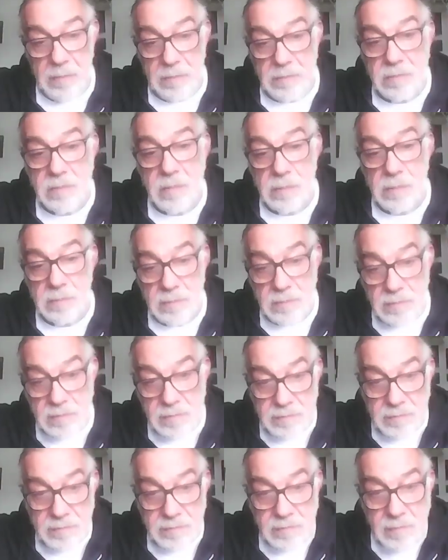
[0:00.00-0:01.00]
doctor says
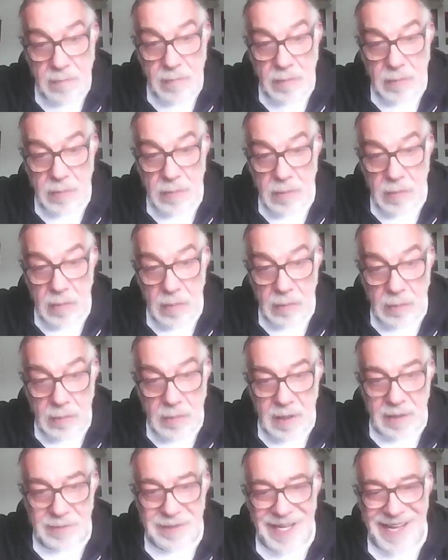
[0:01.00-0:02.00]
is good.
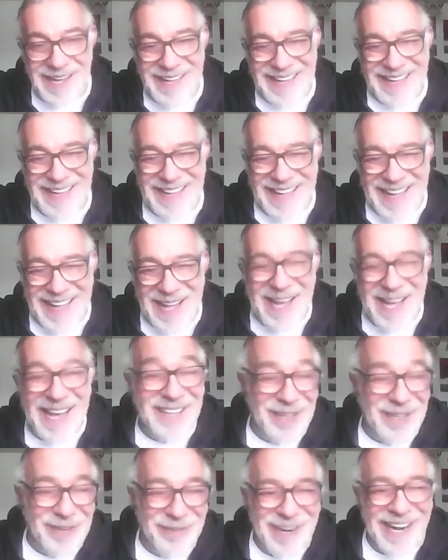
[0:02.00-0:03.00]
You don't need to wear high